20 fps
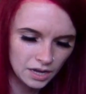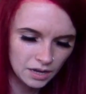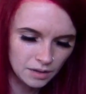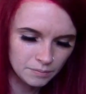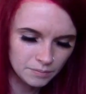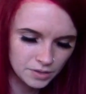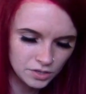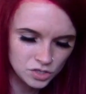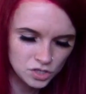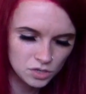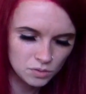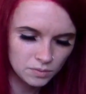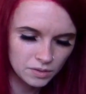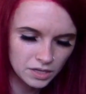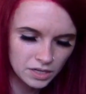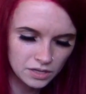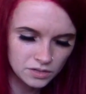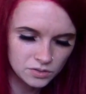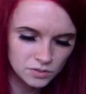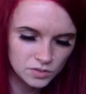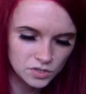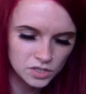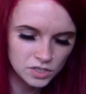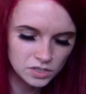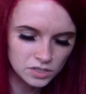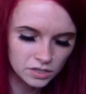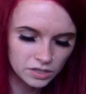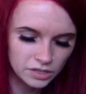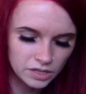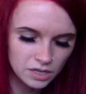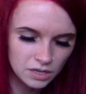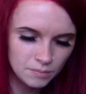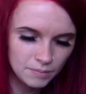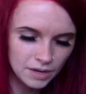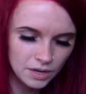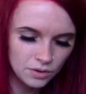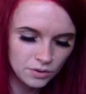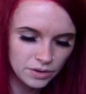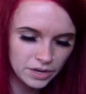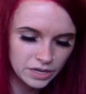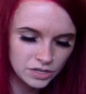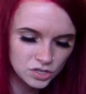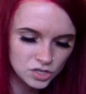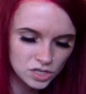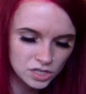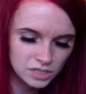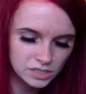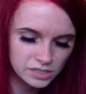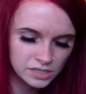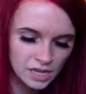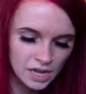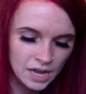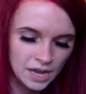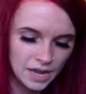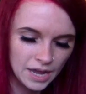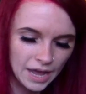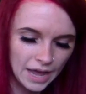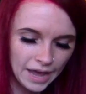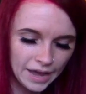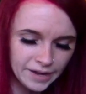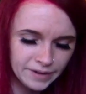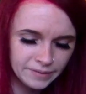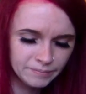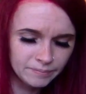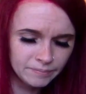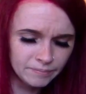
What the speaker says: because she really knows what she's talking about, and she's had